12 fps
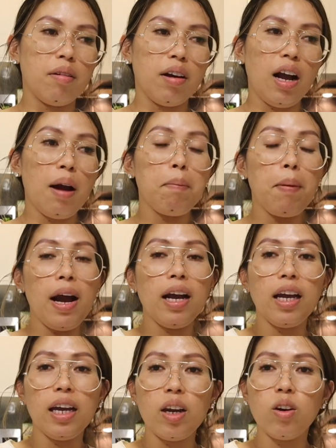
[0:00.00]

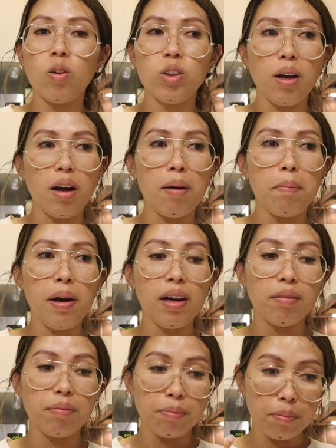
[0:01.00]
kapag inano ko siya, kapag
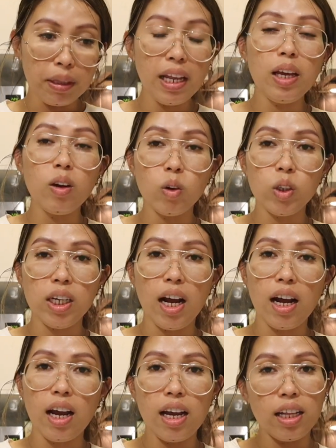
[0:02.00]
binili ko
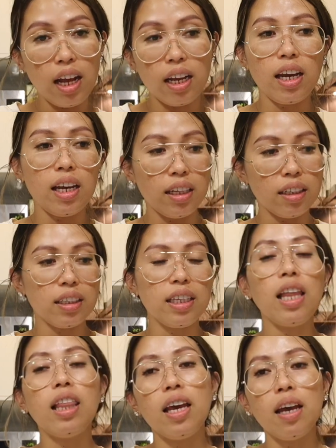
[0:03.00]
siya and I can
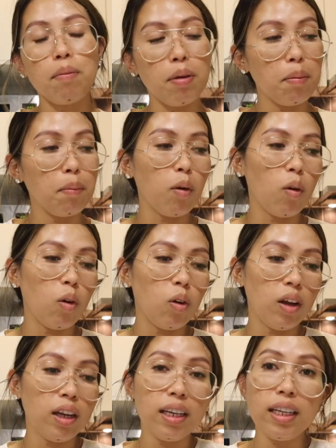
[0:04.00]
sell it a bit more
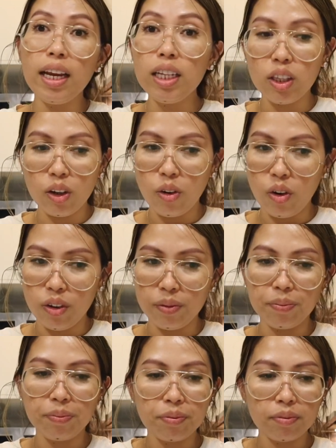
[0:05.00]
later on.
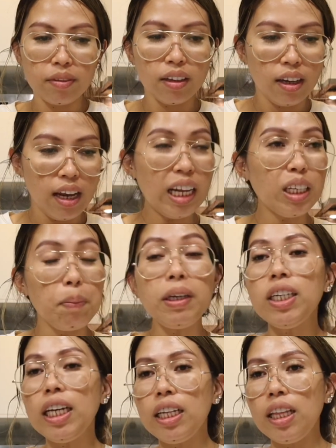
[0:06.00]
And
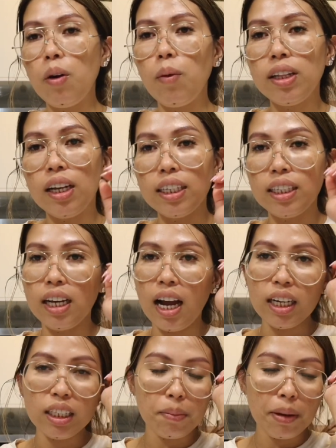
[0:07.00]
especially that one kasi
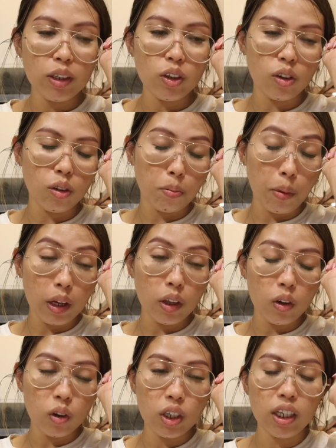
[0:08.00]
nga, as mentioned, brand
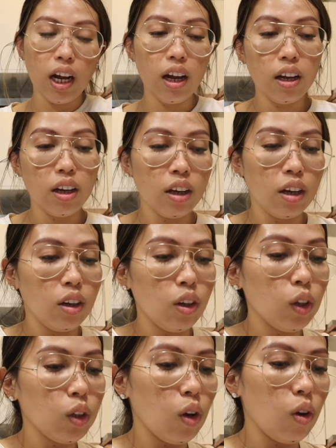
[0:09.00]
new siya.
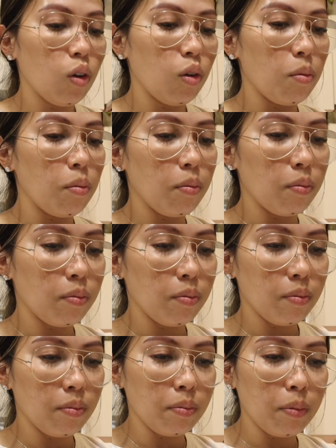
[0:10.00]
So,
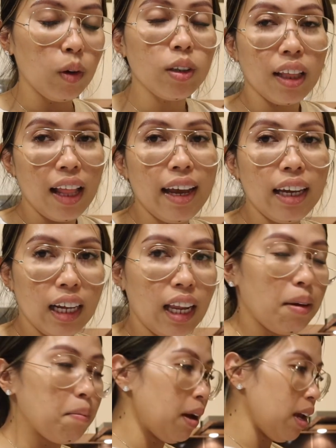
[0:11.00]
most
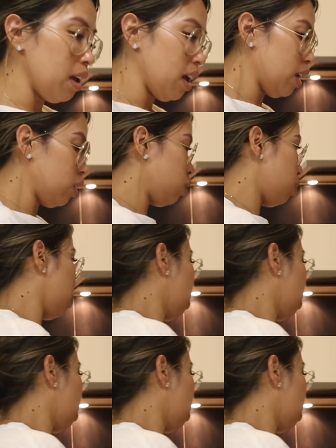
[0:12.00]
likely, may ano,